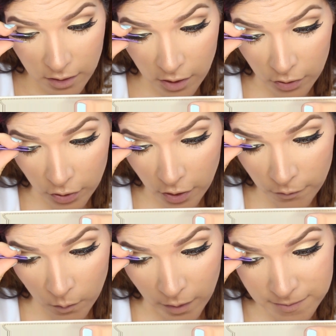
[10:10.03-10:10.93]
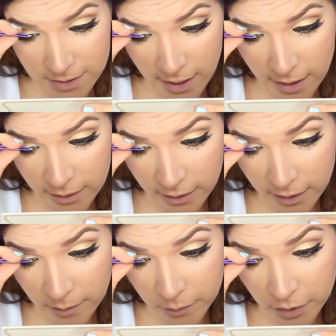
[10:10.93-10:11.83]
I'll look on their website and
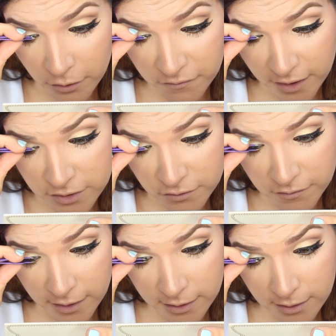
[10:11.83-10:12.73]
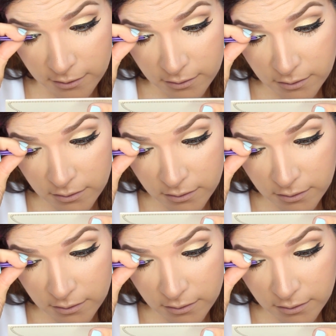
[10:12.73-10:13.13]
link it below if I do find it.